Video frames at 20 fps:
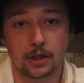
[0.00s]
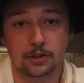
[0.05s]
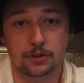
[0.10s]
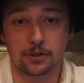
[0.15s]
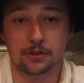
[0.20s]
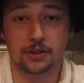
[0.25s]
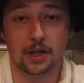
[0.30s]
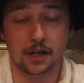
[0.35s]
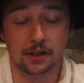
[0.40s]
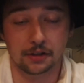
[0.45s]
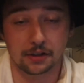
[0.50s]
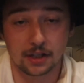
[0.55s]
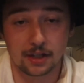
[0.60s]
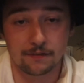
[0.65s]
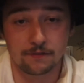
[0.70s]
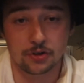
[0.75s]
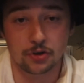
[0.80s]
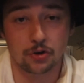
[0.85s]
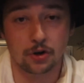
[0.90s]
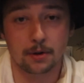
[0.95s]
Should they
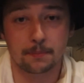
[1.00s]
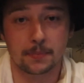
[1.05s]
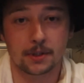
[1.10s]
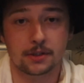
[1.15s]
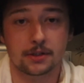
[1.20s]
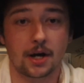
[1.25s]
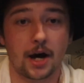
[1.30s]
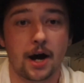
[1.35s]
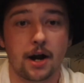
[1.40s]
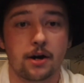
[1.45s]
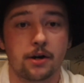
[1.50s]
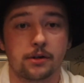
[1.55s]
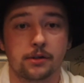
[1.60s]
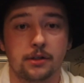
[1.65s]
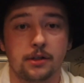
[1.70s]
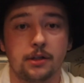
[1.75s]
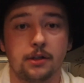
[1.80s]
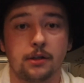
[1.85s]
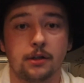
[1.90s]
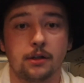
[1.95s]
leave Europe
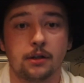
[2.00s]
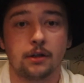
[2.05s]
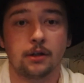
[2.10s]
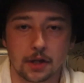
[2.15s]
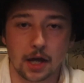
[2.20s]
entirely?